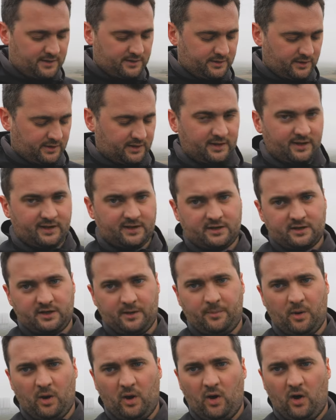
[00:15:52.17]
you could like
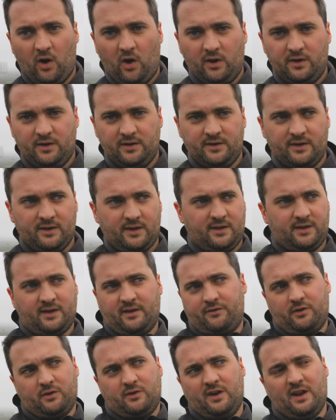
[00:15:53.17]
clip it on and
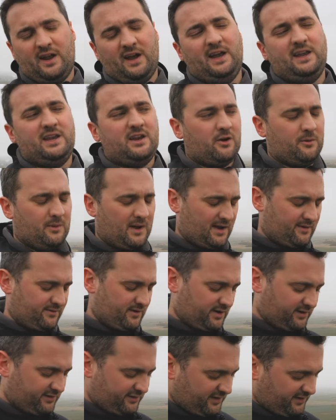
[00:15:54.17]
if you're doing a hike or whatever,
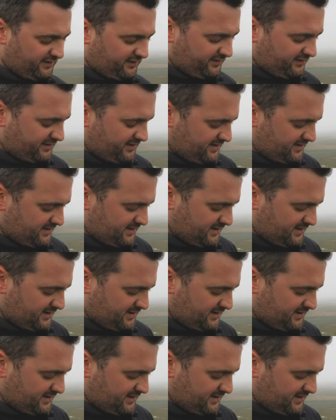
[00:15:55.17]
it's just,